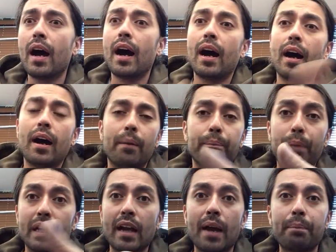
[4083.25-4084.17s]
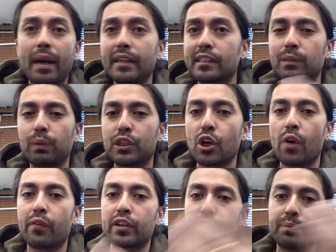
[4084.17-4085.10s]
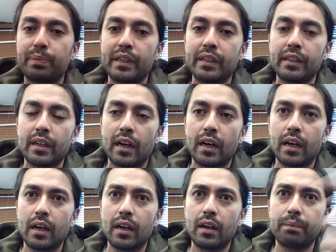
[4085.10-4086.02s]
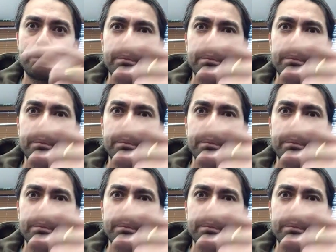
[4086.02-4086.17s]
Uh, but I might switch over to be uh,